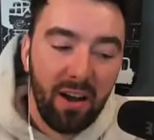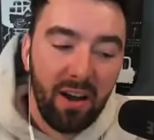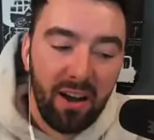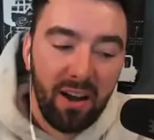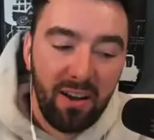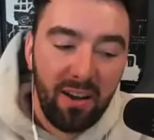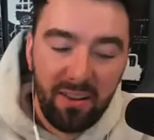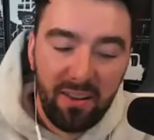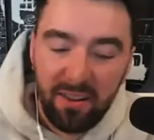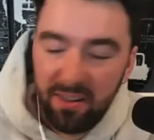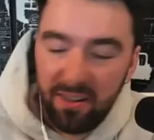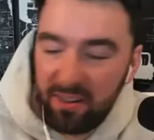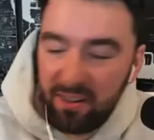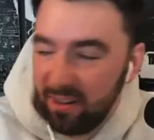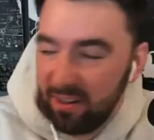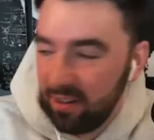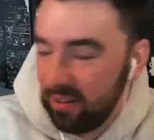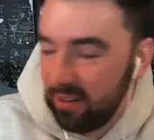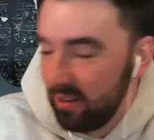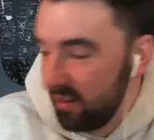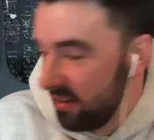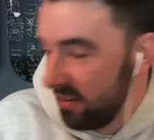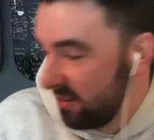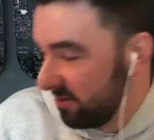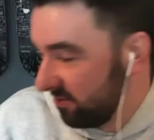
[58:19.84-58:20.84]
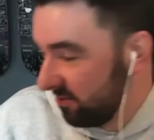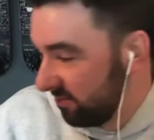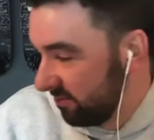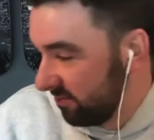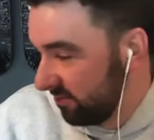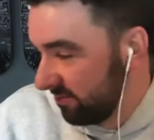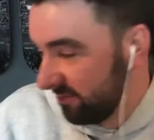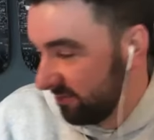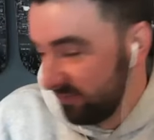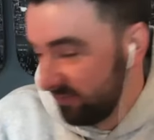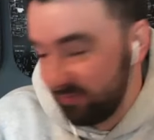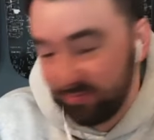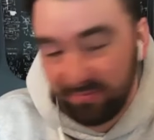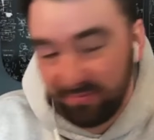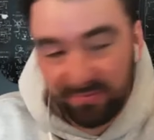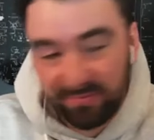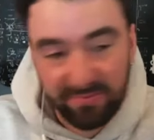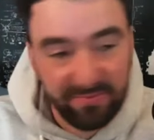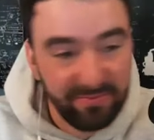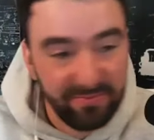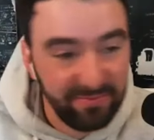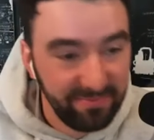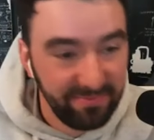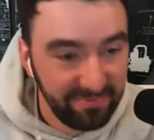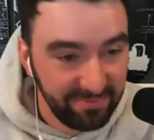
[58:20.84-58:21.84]
And yeah, crazy hormone
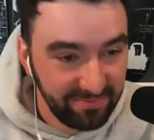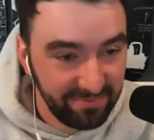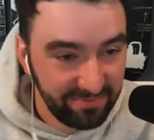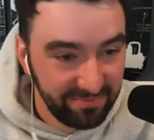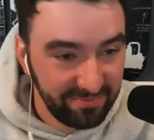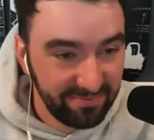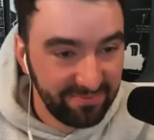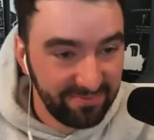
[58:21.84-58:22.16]
therapy.